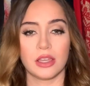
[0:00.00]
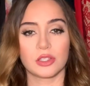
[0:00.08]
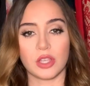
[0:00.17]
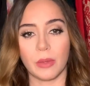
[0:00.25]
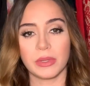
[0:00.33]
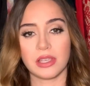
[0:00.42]

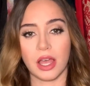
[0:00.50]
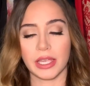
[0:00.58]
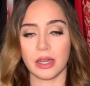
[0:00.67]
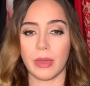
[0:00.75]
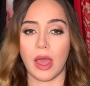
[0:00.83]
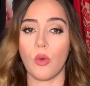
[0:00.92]
So I'll be
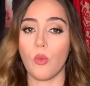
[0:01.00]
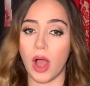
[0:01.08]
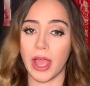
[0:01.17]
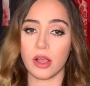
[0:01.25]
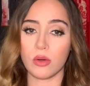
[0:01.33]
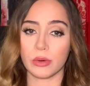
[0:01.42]
talking about
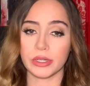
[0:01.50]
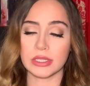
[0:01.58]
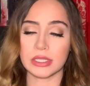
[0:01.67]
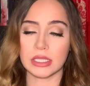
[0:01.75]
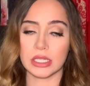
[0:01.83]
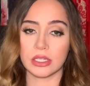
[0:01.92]
why
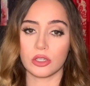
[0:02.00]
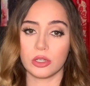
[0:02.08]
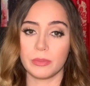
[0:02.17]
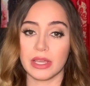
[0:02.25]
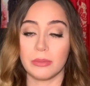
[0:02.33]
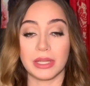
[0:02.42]
quarantine
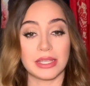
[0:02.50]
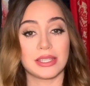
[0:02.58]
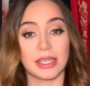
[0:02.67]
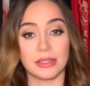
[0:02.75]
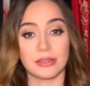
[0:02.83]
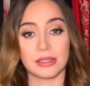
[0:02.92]
could be a
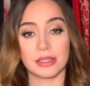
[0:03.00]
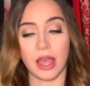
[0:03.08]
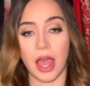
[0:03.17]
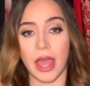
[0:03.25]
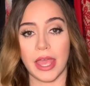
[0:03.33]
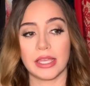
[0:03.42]
blessing in
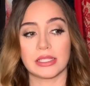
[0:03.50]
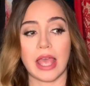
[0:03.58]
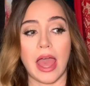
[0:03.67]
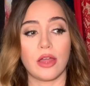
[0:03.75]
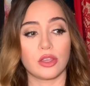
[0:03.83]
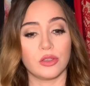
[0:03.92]
disguise,
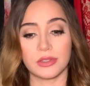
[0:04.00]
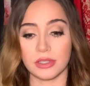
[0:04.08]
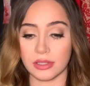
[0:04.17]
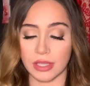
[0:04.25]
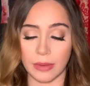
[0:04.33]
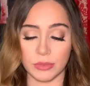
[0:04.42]
how to use
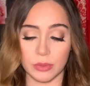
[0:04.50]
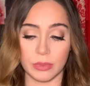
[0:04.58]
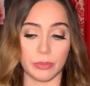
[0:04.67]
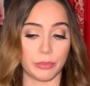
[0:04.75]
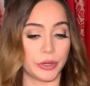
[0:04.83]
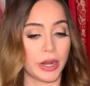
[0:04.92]
this time to
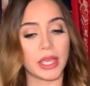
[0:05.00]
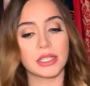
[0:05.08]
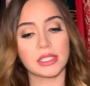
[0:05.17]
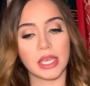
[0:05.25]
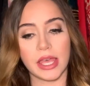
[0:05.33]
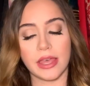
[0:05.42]
be
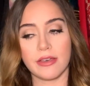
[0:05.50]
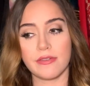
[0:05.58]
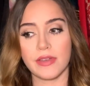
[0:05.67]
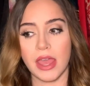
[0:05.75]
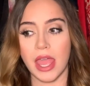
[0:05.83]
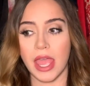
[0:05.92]
productive,